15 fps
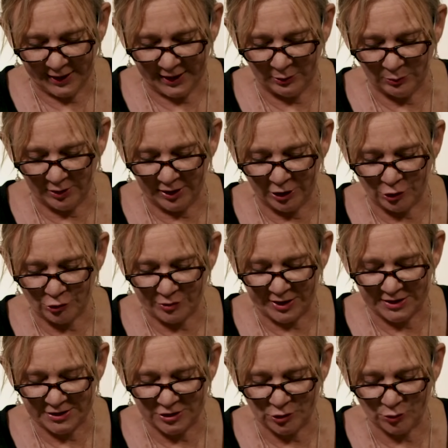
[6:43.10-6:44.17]
He will
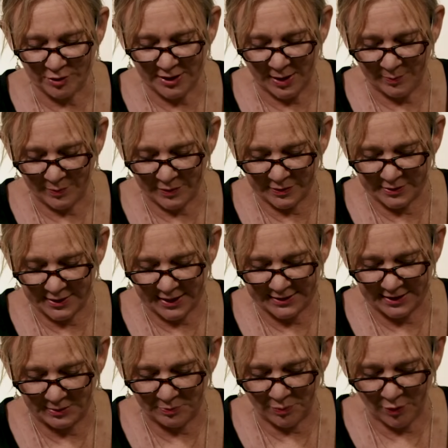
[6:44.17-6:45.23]
increase your numbers
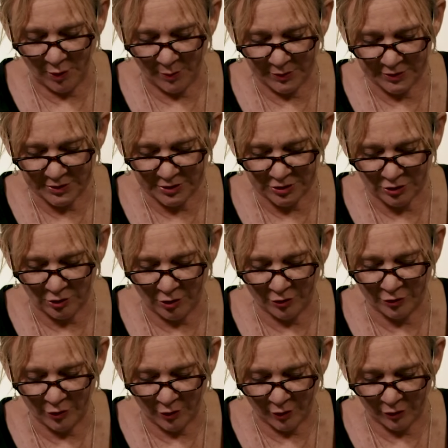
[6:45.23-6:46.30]
as he promised
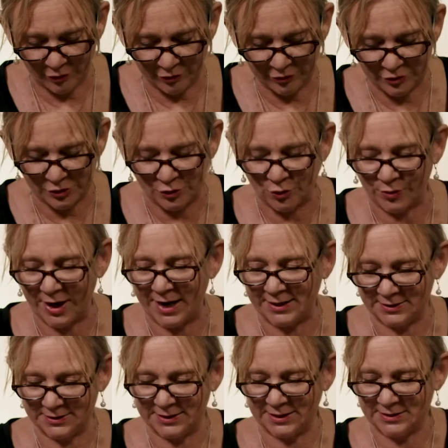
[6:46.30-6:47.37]
on oath to your
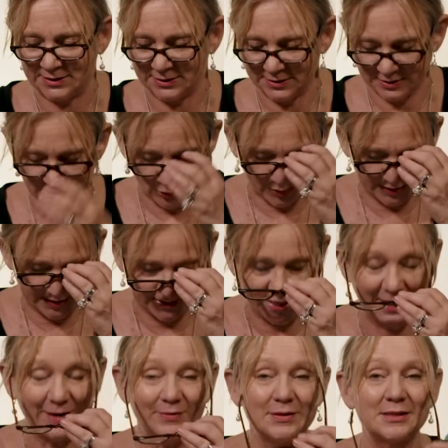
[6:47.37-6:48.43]
ancestors." So he's
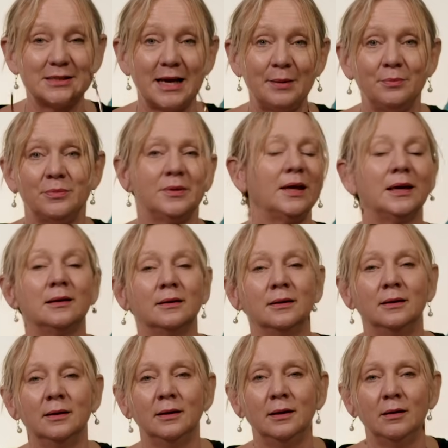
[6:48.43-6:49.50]
stating the same thing.
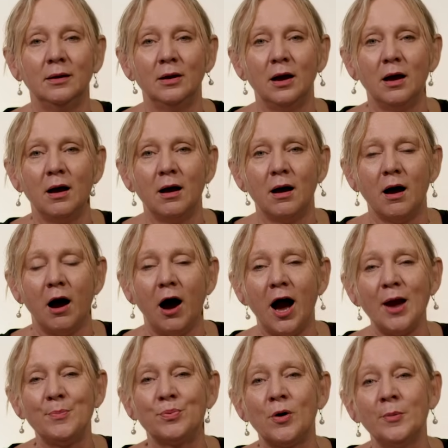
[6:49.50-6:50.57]

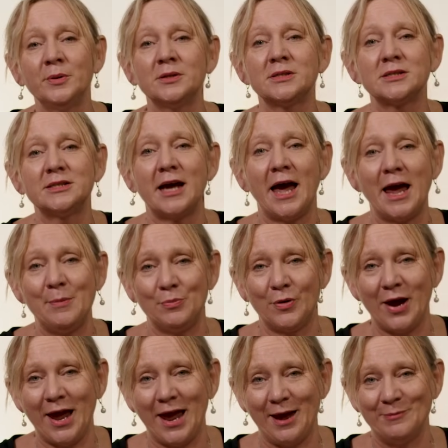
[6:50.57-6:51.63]
I promised to
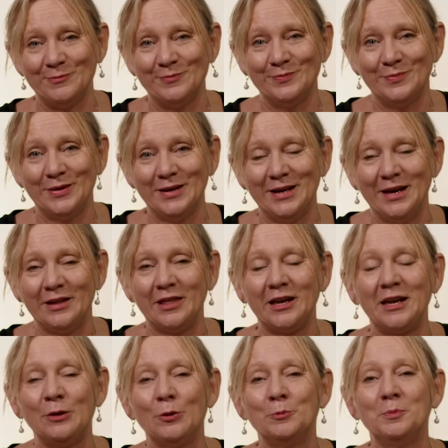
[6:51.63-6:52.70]
Abraham
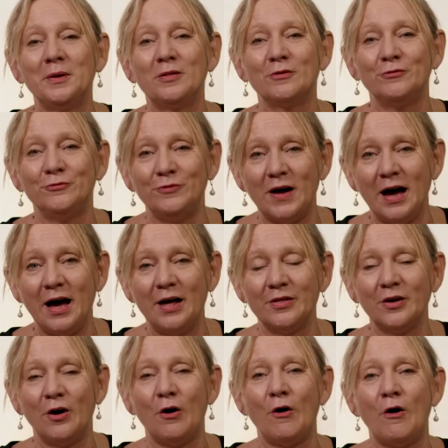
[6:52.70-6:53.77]
that he would be the
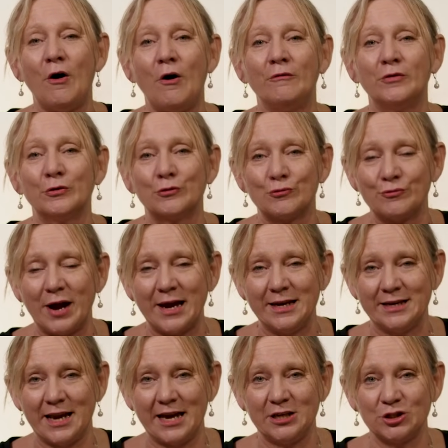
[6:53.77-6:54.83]
father of a
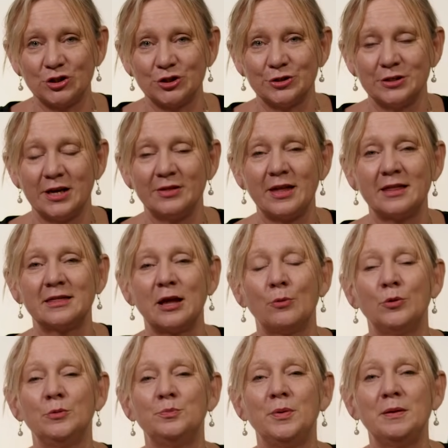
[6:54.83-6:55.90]
great nation and that there
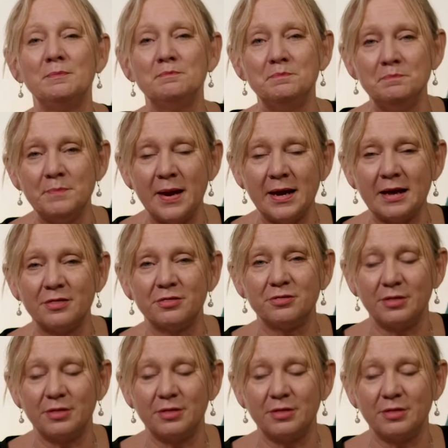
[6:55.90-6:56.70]
would be many